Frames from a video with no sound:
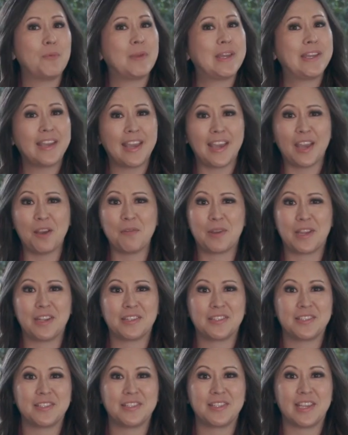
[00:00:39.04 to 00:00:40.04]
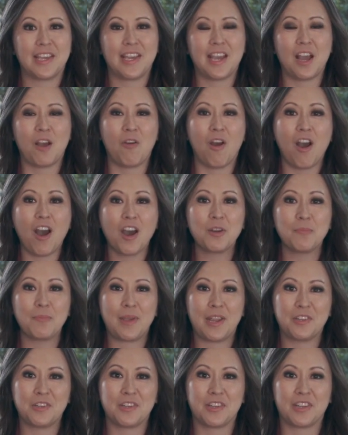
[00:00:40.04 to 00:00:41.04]
and we can't wait to see how
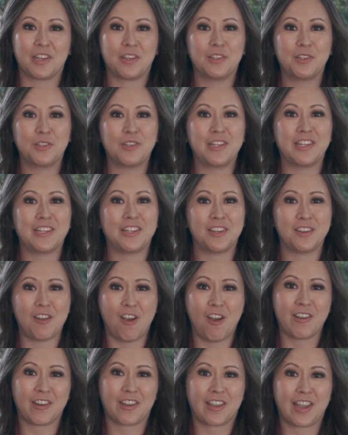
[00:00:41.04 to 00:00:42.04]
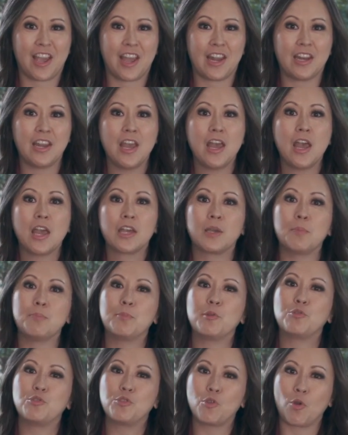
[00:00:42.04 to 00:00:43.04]
automation included in AutoCAD can
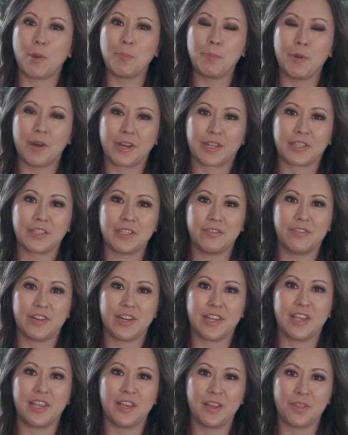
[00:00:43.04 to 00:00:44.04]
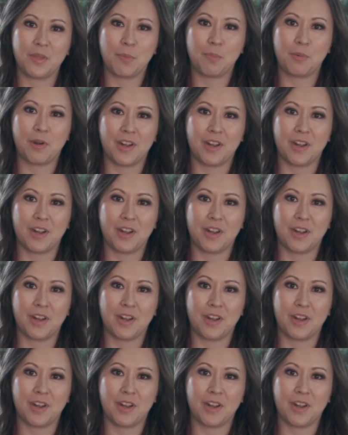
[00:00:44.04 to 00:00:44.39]
boost your productivity in the